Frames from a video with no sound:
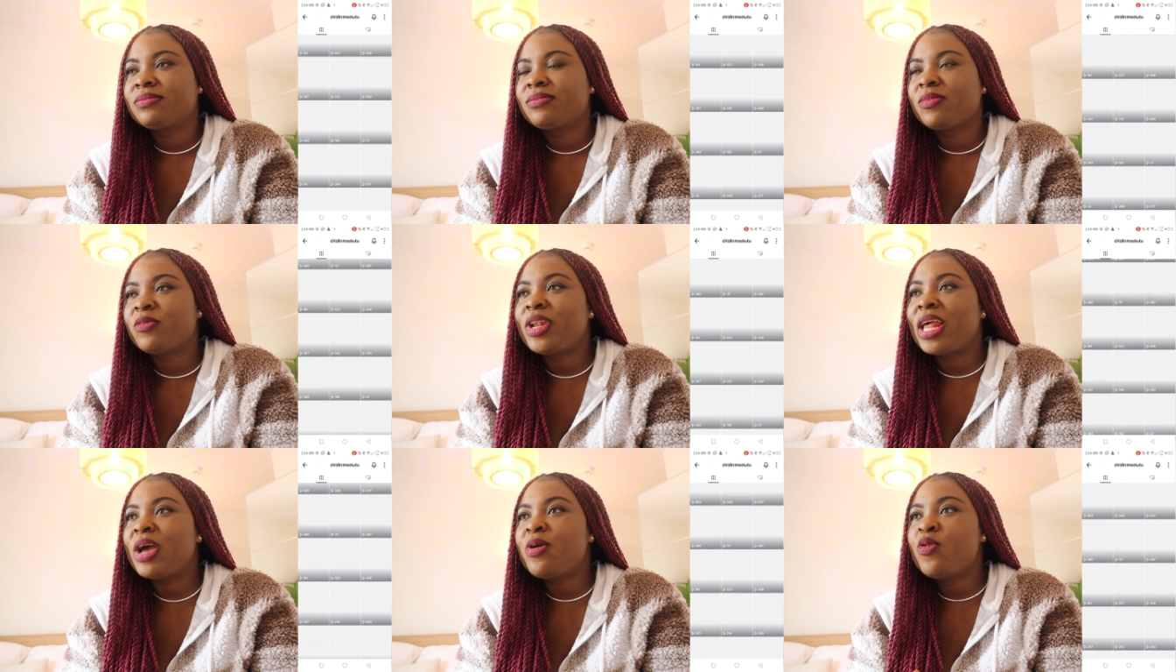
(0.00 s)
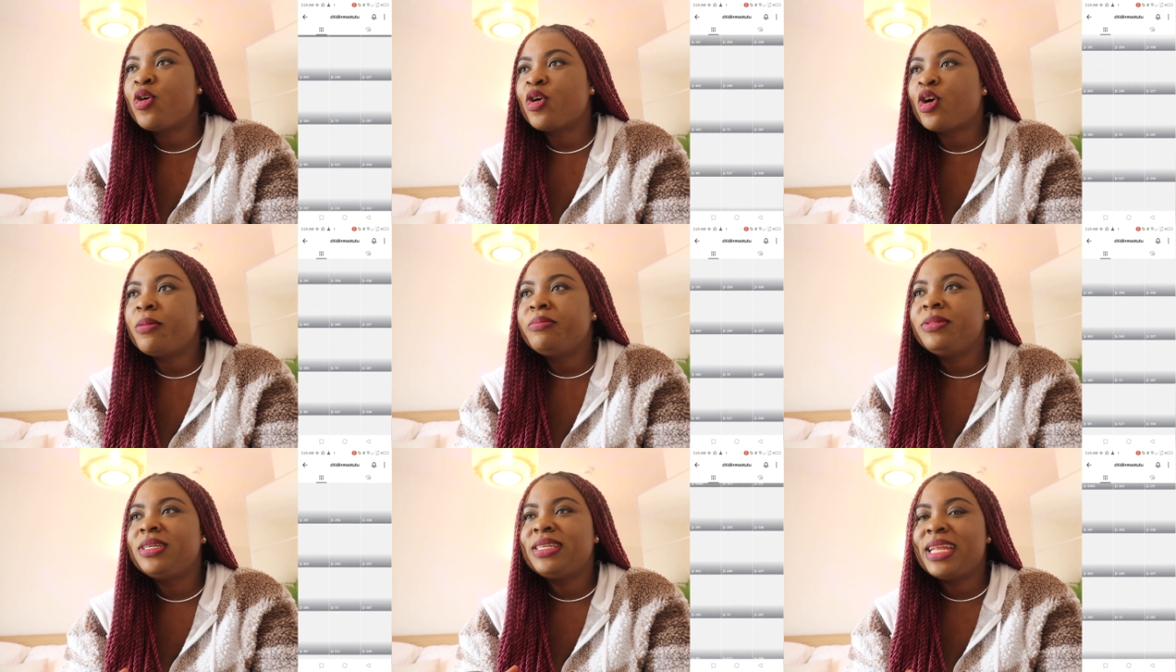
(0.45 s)
When I woke
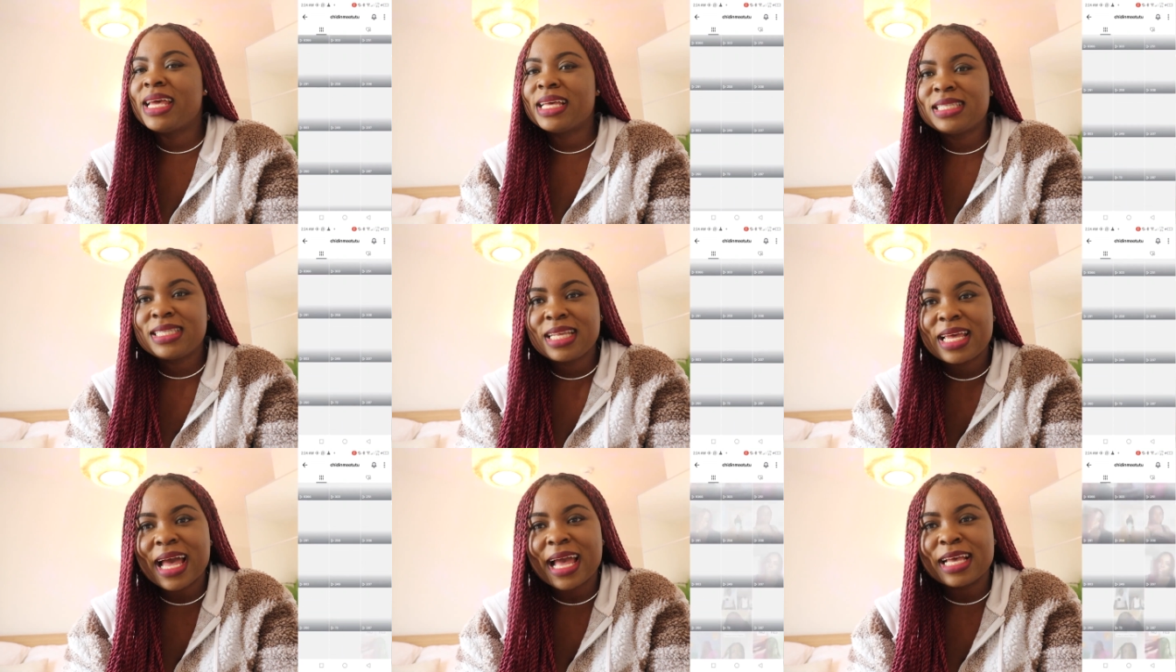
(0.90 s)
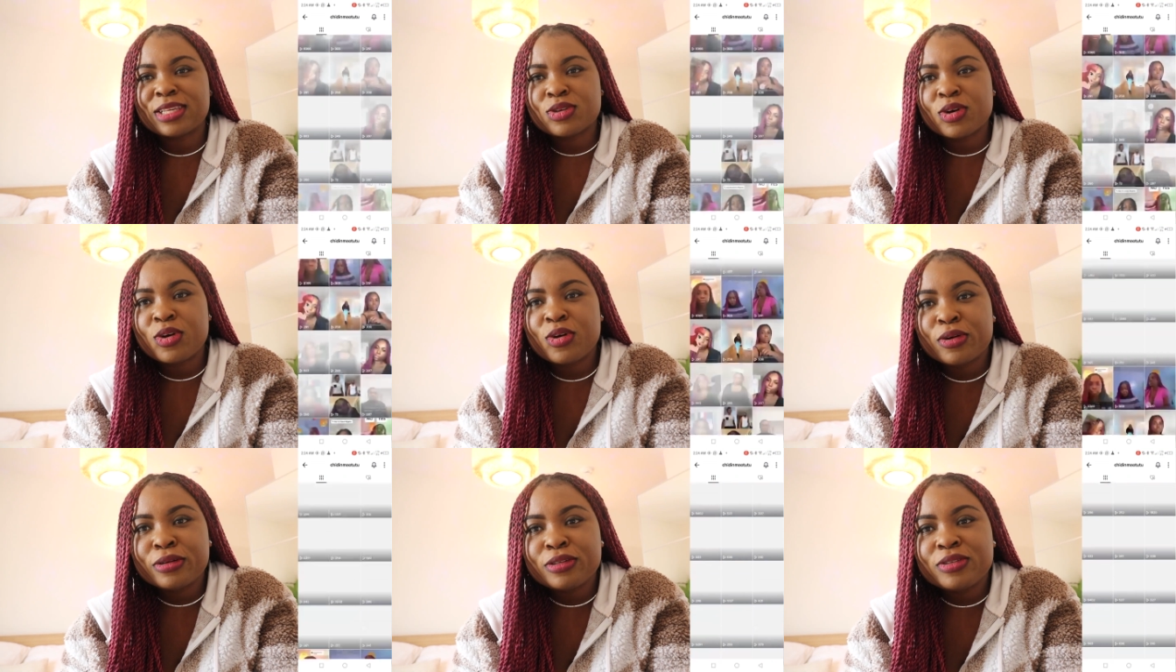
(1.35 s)
up the next day, I
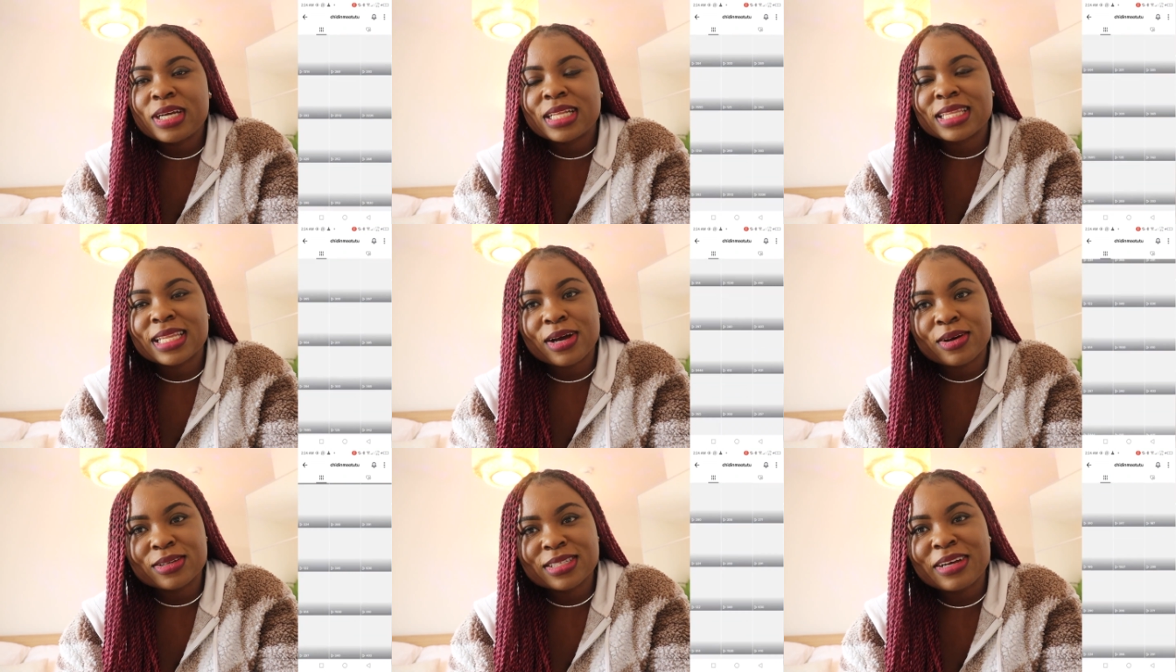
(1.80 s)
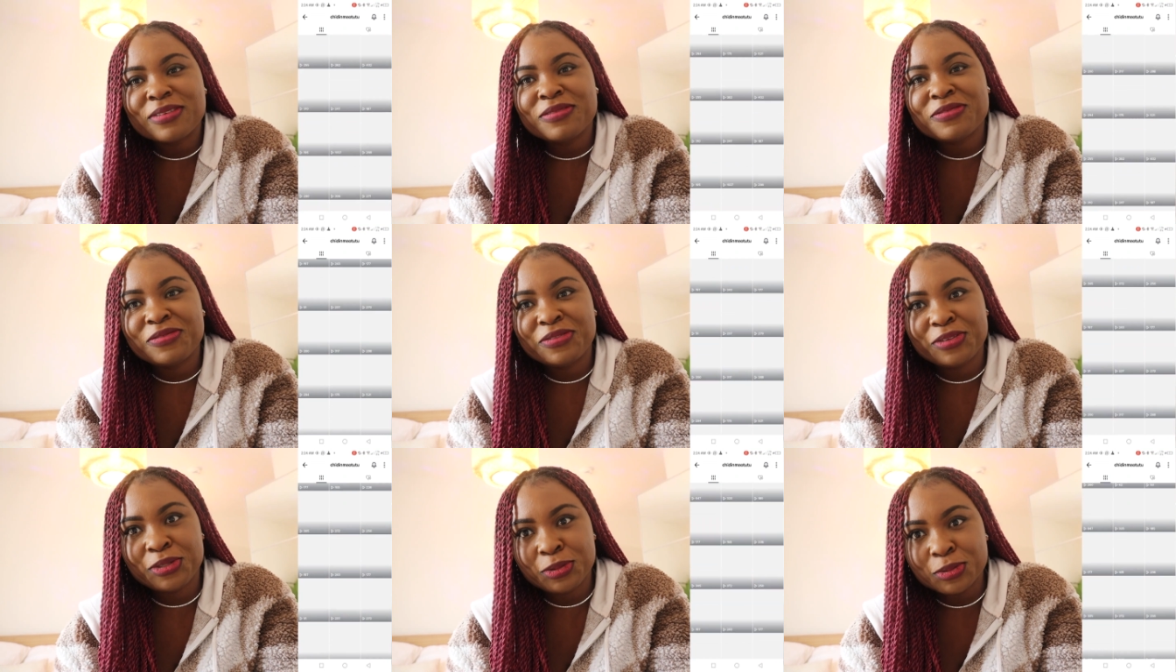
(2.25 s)
saw
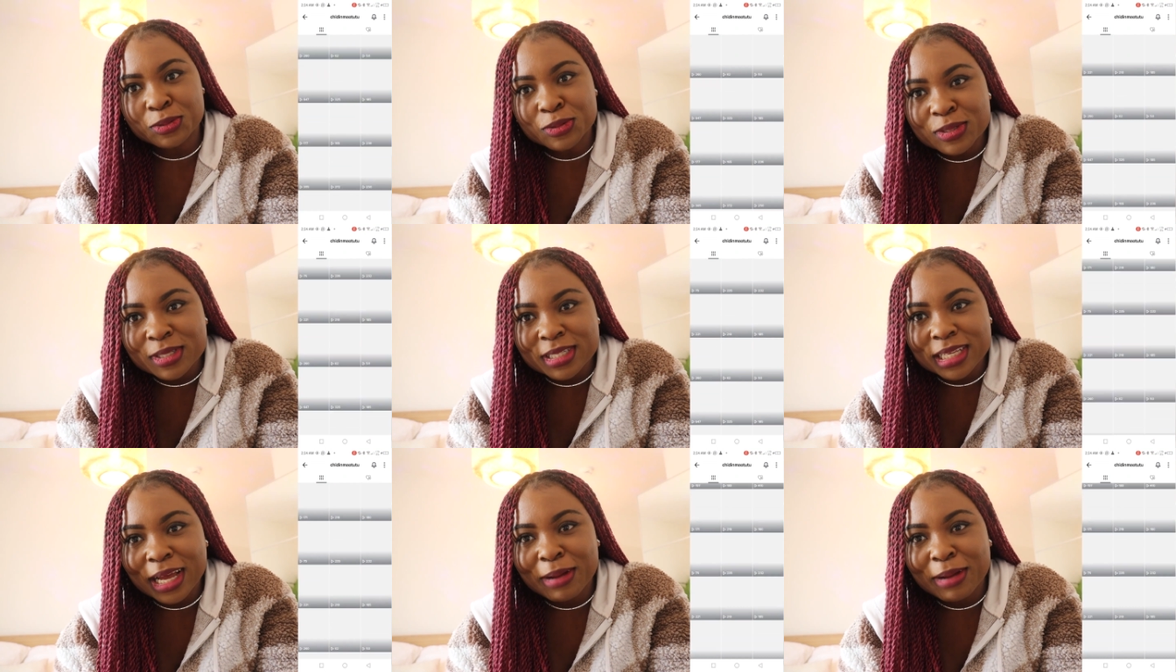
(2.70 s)
100,000 views.